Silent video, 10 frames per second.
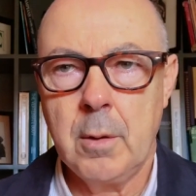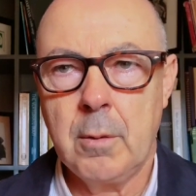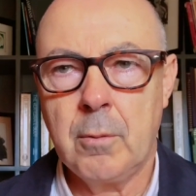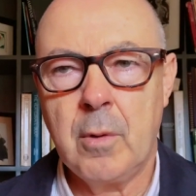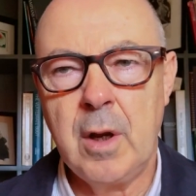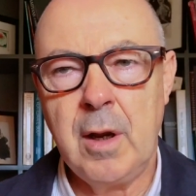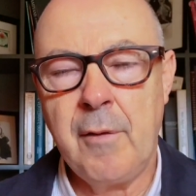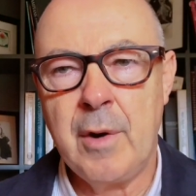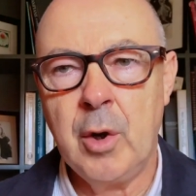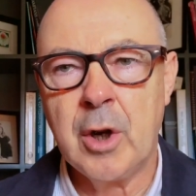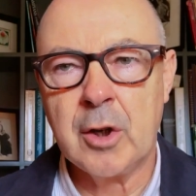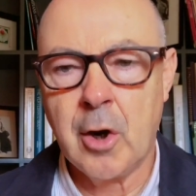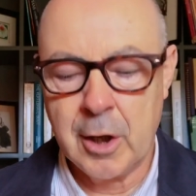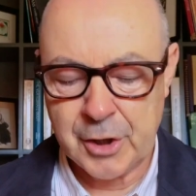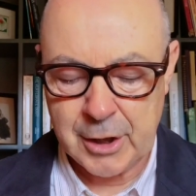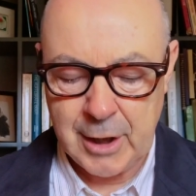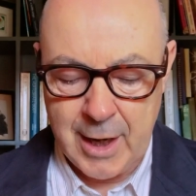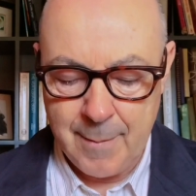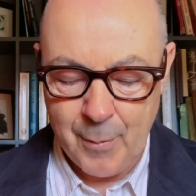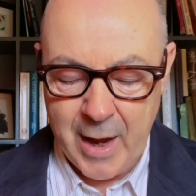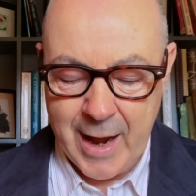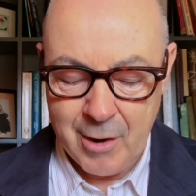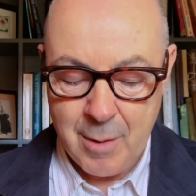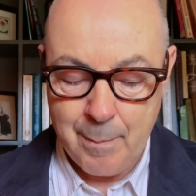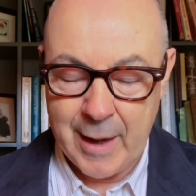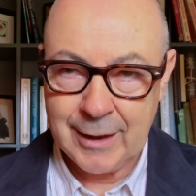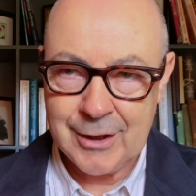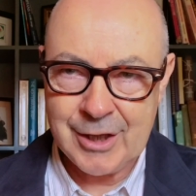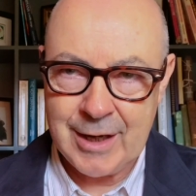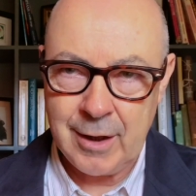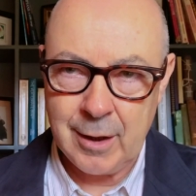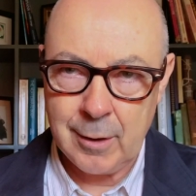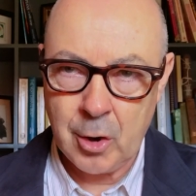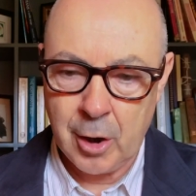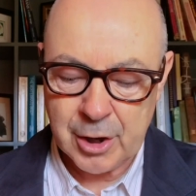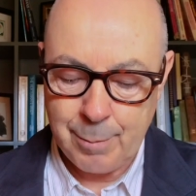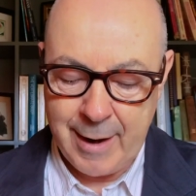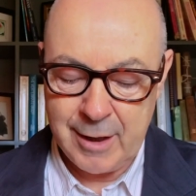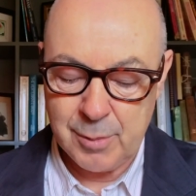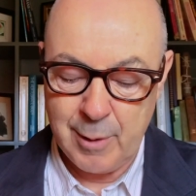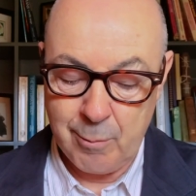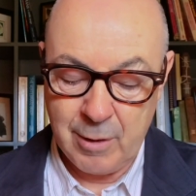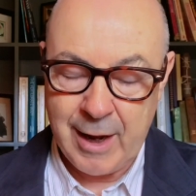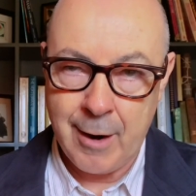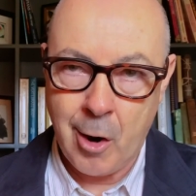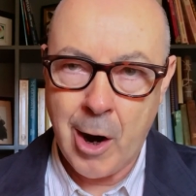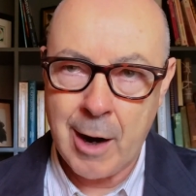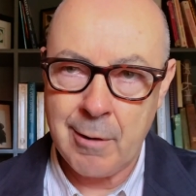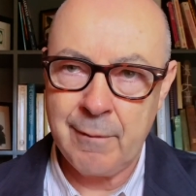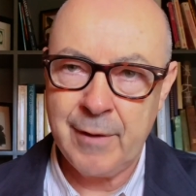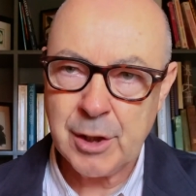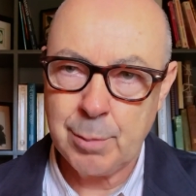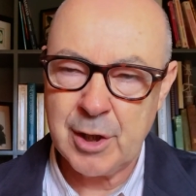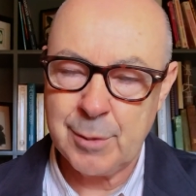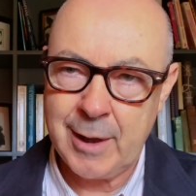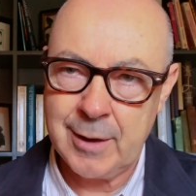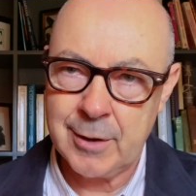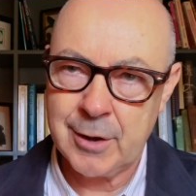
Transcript: Well, if we look at costs then, how are you balancing cost management with that higher investment spend that's